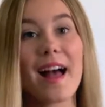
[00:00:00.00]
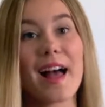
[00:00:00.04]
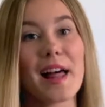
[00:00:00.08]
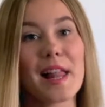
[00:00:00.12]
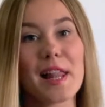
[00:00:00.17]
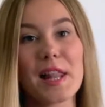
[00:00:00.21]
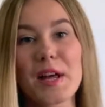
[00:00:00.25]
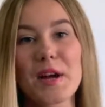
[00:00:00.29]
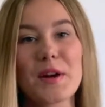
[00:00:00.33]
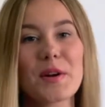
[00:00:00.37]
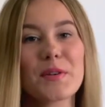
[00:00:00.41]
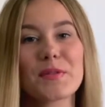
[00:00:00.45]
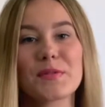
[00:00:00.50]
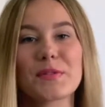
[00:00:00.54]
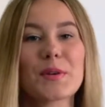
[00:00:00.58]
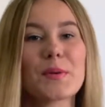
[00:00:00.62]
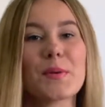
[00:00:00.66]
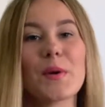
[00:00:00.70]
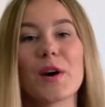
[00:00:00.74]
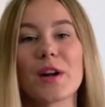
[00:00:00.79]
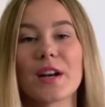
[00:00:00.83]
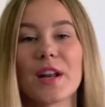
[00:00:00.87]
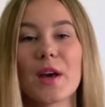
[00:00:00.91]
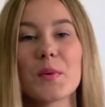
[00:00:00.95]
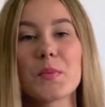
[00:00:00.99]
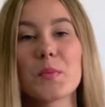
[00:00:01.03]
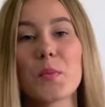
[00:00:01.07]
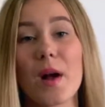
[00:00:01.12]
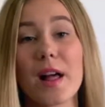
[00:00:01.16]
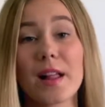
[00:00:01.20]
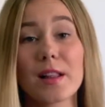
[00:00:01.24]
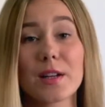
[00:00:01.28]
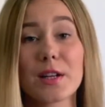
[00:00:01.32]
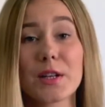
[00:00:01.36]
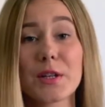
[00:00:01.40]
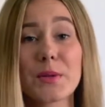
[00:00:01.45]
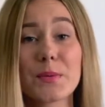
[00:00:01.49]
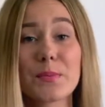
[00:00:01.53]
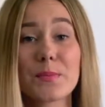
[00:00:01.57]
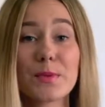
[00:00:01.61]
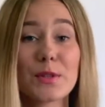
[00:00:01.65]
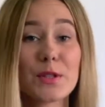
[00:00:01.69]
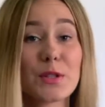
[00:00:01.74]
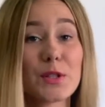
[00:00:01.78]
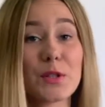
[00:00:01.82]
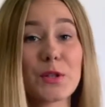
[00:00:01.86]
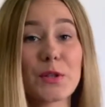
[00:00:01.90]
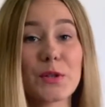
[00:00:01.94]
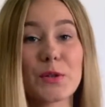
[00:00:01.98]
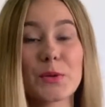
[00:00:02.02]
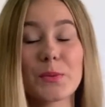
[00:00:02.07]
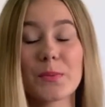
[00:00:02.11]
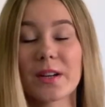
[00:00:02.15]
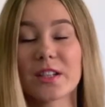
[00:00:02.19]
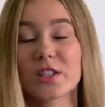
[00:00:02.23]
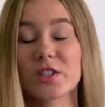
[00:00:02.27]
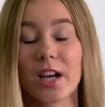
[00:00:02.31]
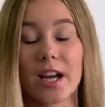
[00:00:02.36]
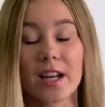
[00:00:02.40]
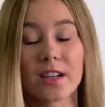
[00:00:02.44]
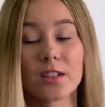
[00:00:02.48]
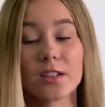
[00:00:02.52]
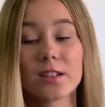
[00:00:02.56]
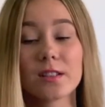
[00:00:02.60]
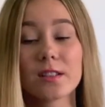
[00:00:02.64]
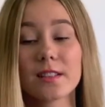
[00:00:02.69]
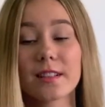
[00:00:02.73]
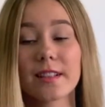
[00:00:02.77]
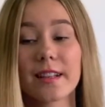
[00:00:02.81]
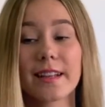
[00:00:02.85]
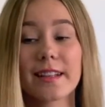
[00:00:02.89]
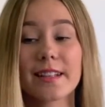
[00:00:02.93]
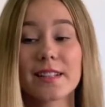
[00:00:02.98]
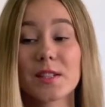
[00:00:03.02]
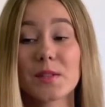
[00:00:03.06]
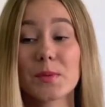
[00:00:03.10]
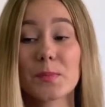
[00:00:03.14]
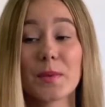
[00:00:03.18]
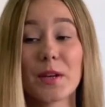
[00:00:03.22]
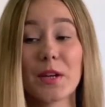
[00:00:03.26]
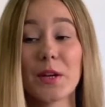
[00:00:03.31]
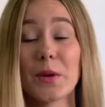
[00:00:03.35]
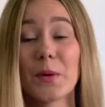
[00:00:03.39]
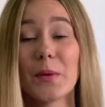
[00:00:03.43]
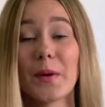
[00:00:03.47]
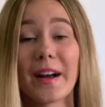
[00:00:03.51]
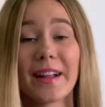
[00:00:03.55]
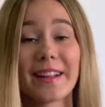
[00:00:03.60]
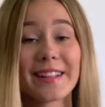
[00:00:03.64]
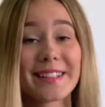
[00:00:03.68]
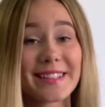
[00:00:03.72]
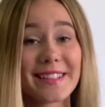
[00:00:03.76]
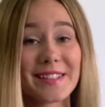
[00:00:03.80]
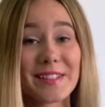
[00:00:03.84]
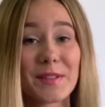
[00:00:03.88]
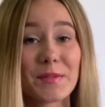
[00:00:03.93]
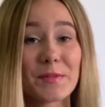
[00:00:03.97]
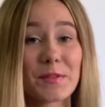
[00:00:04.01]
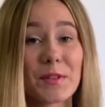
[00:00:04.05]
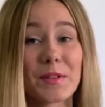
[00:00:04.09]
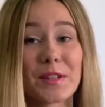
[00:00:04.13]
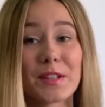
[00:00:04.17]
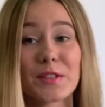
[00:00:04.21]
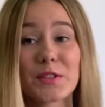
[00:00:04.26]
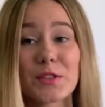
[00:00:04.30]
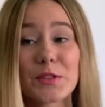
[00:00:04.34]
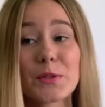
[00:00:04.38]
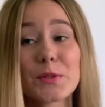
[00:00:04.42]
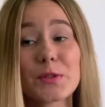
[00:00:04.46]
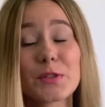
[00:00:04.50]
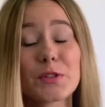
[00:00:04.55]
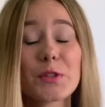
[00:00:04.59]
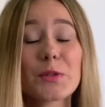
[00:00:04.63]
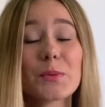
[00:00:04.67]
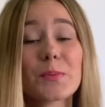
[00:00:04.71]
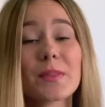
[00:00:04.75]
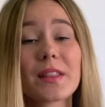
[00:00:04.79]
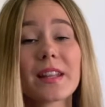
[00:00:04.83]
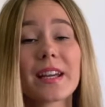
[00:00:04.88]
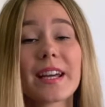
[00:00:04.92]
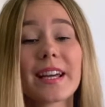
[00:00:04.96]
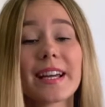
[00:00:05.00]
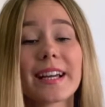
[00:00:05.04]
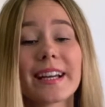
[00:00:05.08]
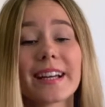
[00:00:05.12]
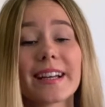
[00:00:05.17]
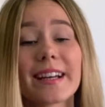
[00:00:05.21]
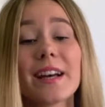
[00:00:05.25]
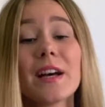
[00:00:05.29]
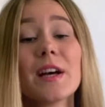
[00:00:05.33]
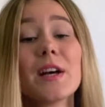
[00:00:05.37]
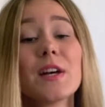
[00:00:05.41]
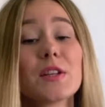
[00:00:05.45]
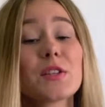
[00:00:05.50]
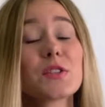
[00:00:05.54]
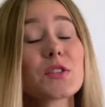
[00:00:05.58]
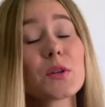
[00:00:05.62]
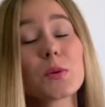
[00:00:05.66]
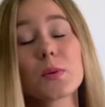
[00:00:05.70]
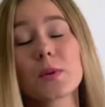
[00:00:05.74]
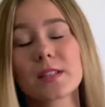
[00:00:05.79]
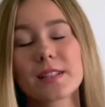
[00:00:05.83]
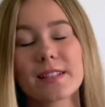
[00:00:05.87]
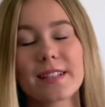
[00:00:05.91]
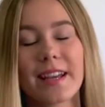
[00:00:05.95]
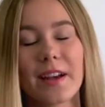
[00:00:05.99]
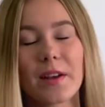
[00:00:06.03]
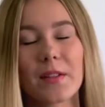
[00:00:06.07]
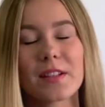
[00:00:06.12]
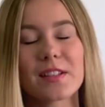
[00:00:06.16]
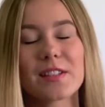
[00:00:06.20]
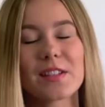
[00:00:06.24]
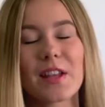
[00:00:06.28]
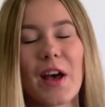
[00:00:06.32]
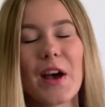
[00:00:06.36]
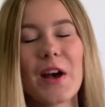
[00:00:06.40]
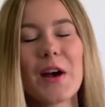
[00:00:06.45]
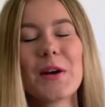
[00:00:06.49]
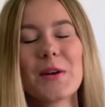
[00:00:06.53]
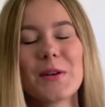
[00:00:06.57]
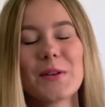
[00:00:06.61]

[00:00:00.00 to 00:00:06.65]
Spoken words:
Hello everyone and welcome to my channel. It's been a while since I've done this YouTube thing, so we'll see how this goes.